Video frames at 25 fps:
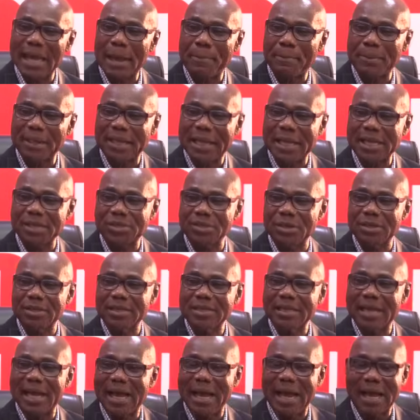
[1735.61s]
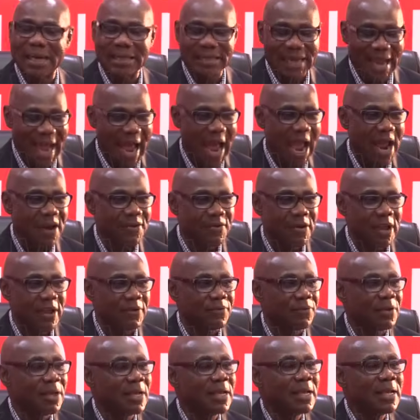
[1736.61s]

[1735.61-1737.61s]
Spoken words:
application, and IREV,